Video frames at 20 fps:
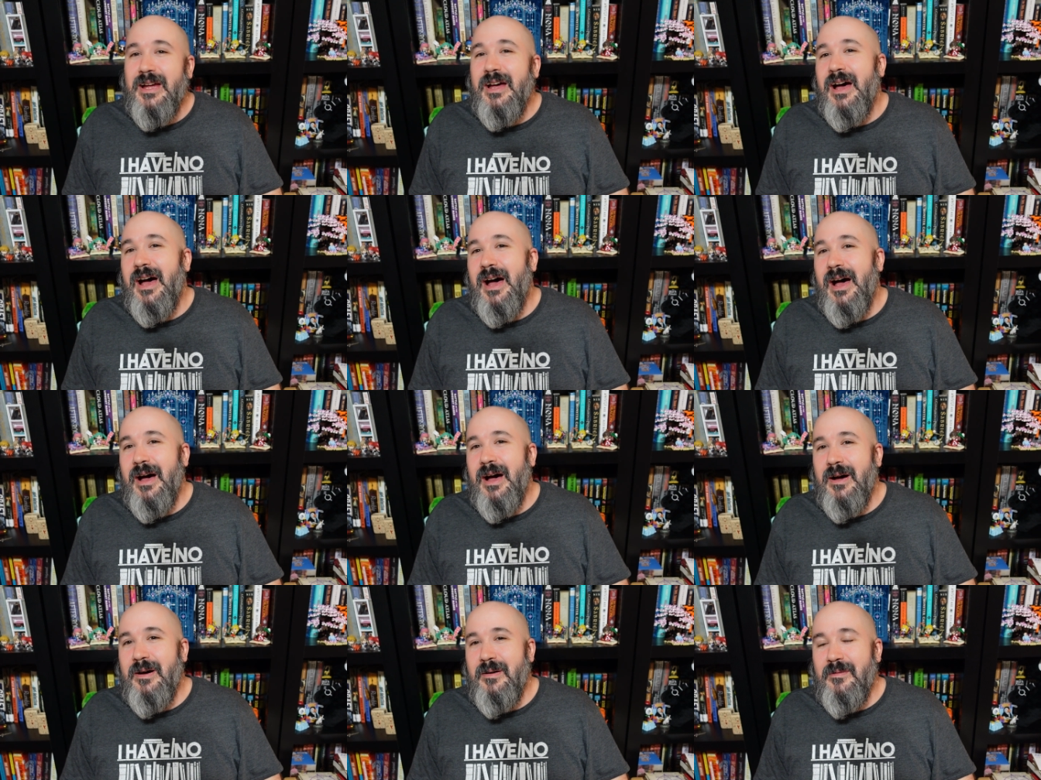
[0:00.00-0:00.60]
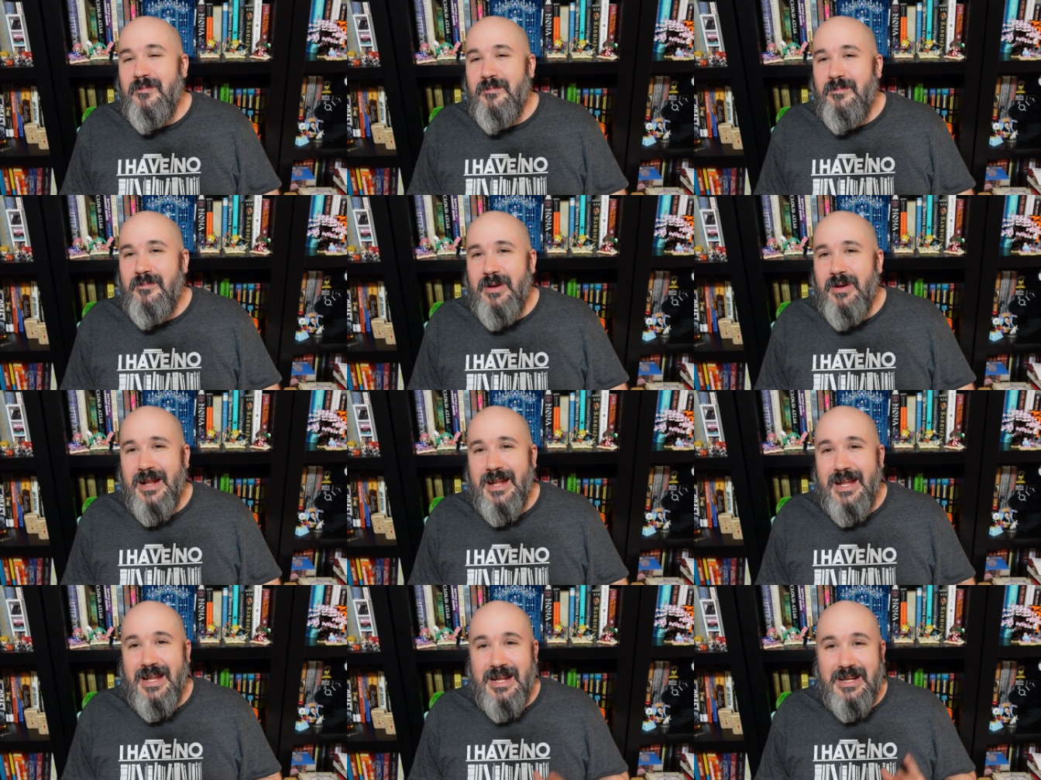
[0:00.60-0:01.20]

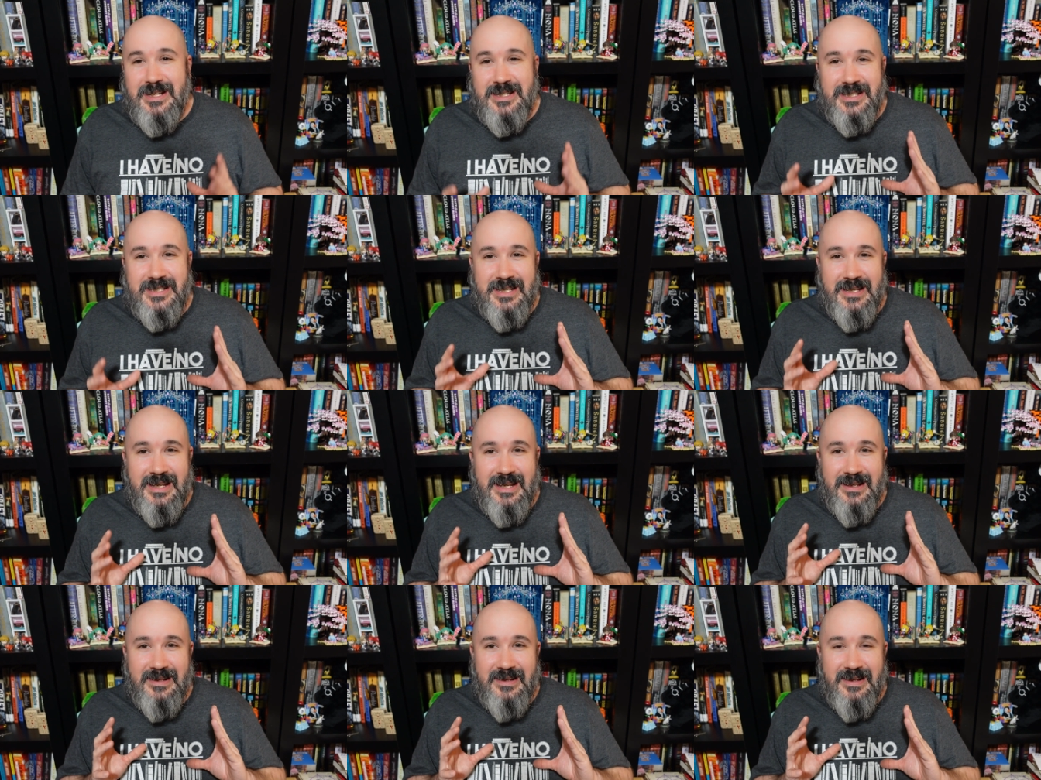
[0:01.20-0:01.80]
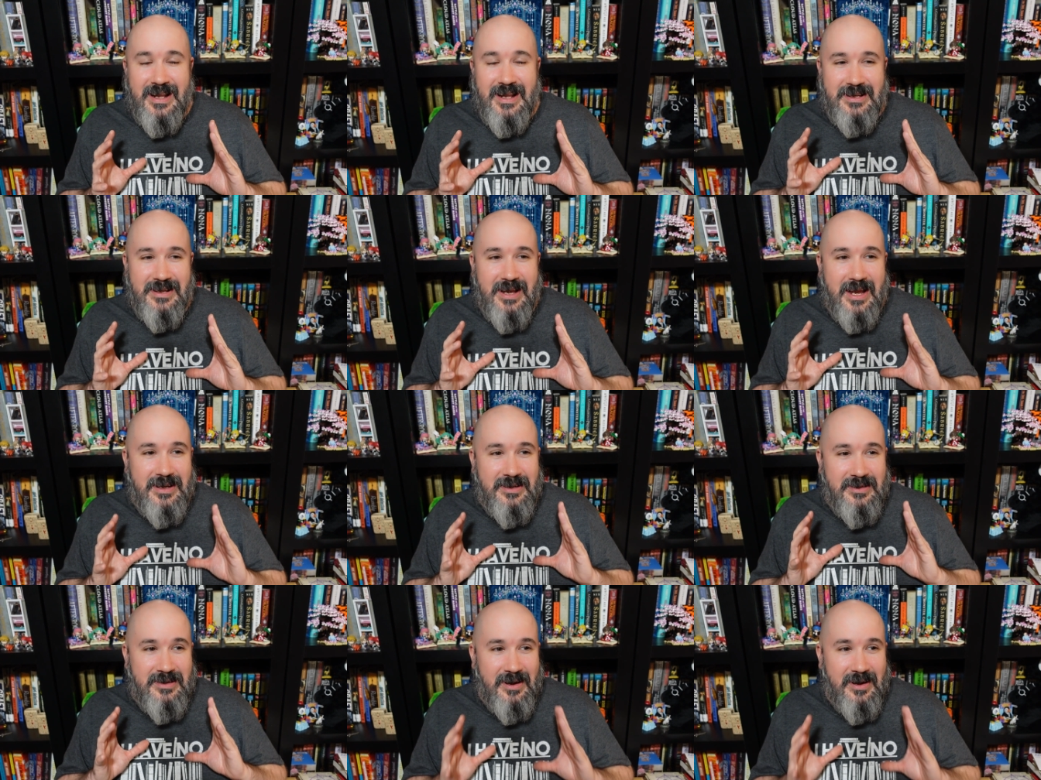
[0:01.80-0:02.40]
But
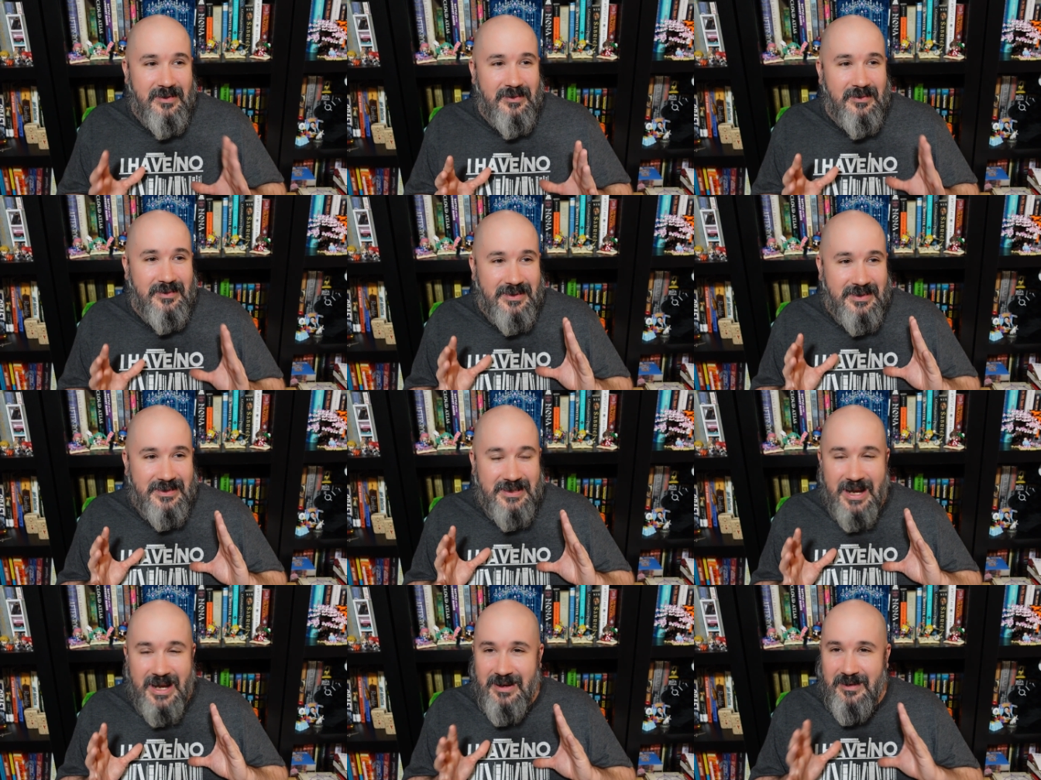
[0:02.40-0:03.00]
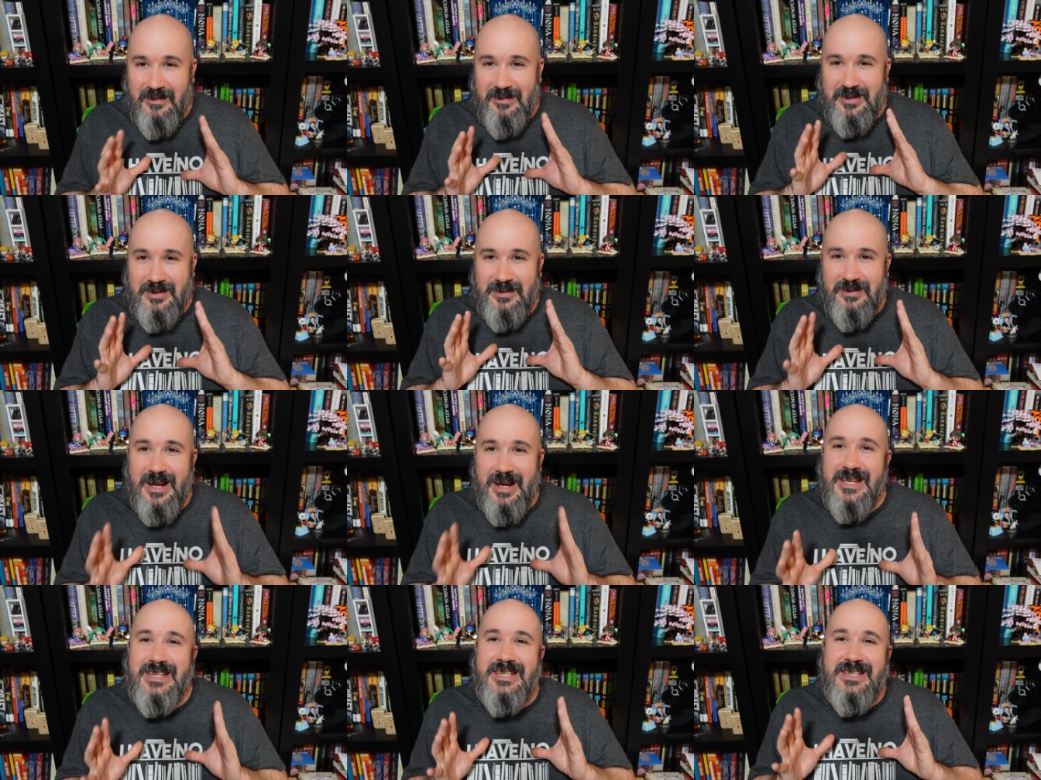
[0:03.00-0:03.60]
I don't
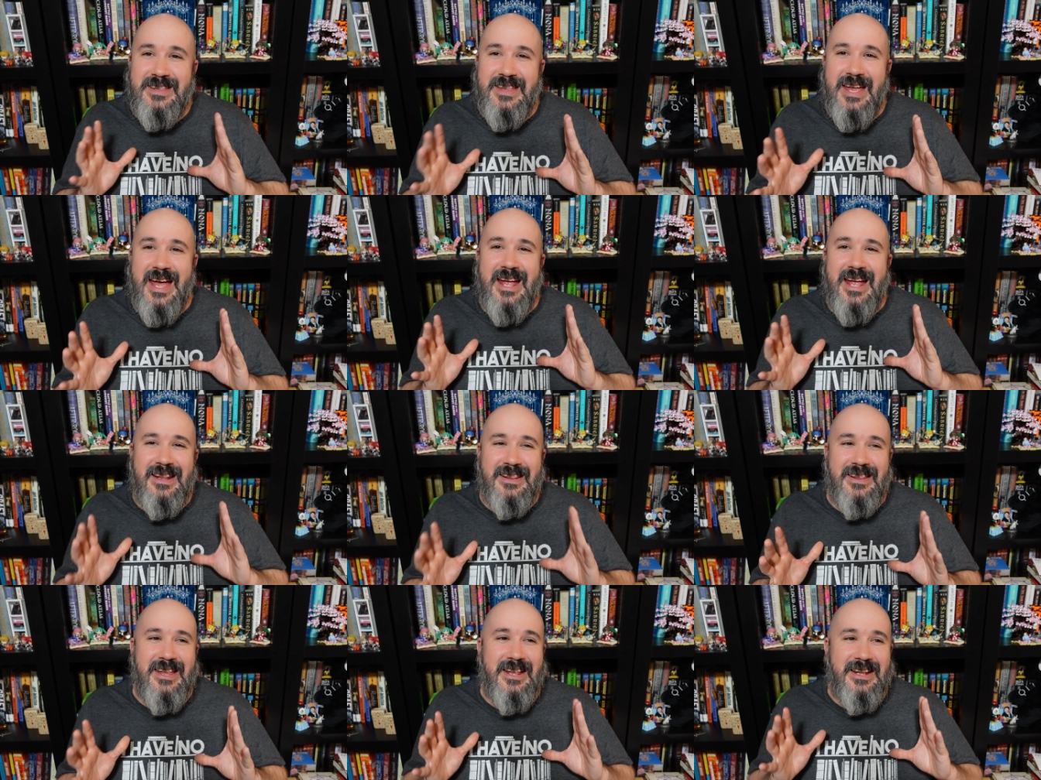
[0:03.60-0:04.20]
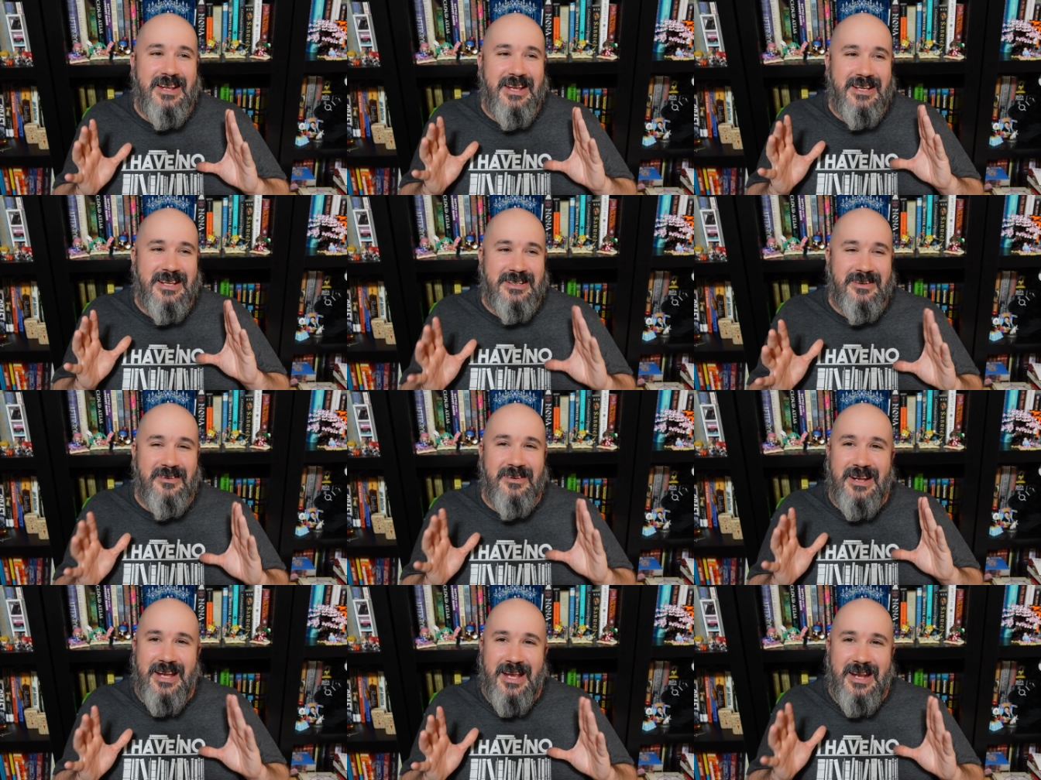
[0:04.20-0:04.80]
trust that it's
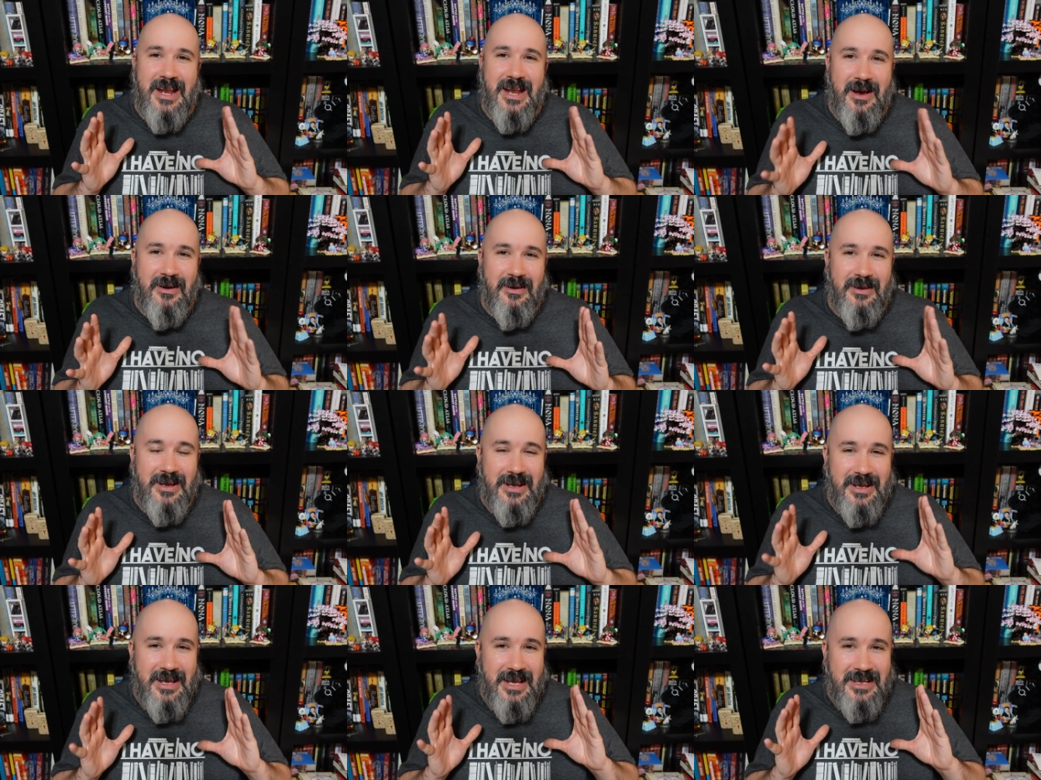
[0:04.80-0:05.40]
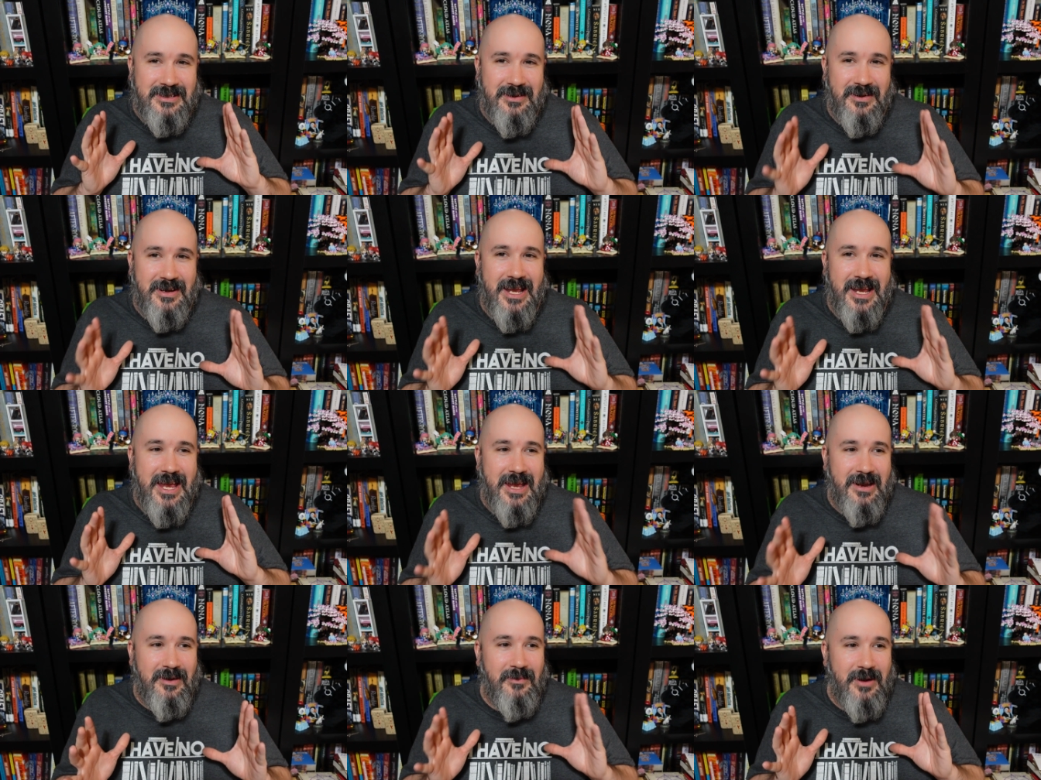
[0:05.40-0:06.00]
going to end out. It's going
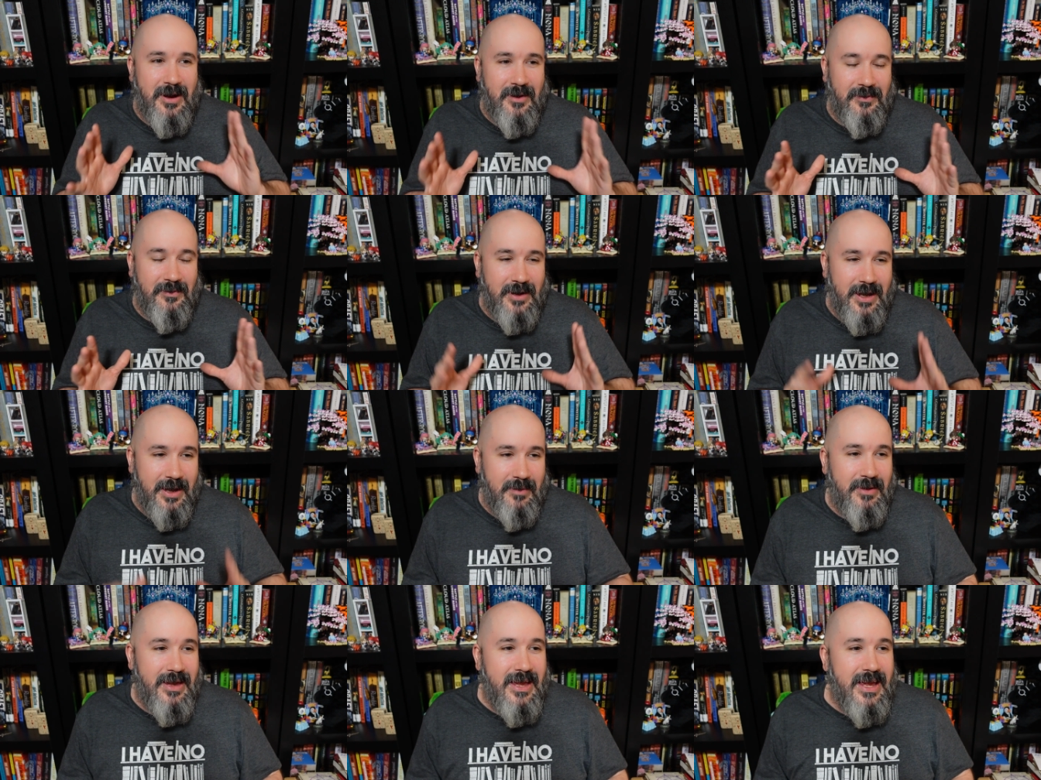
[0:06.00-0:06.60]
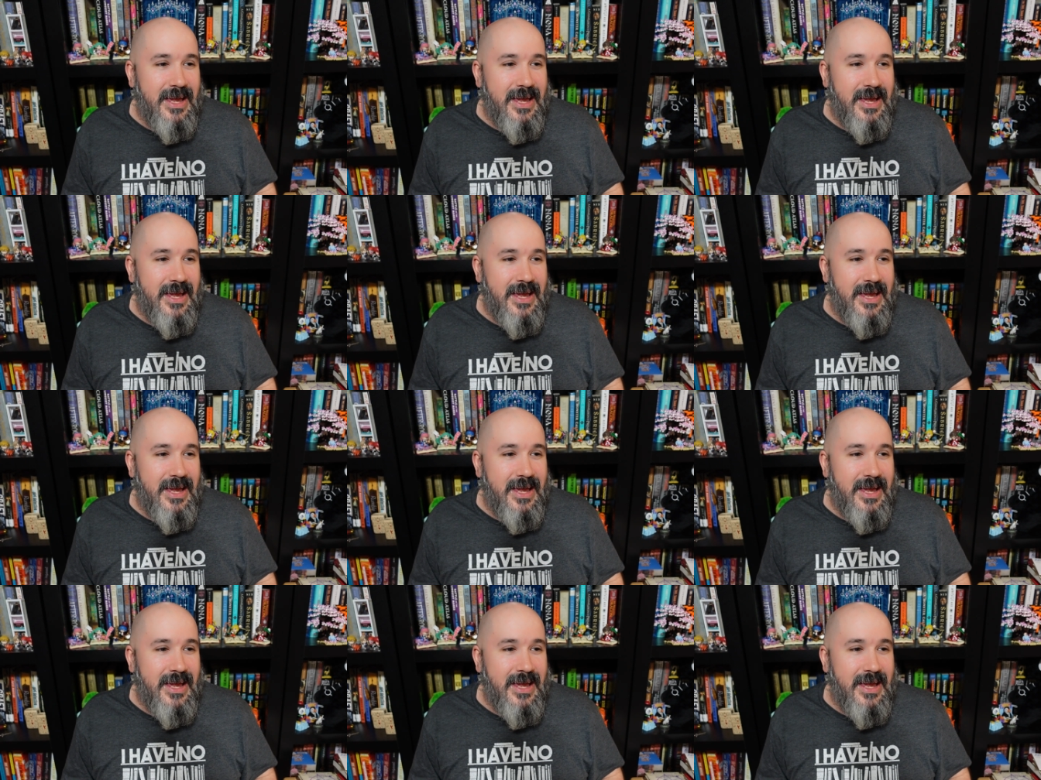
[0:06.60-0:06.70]
to end well for him.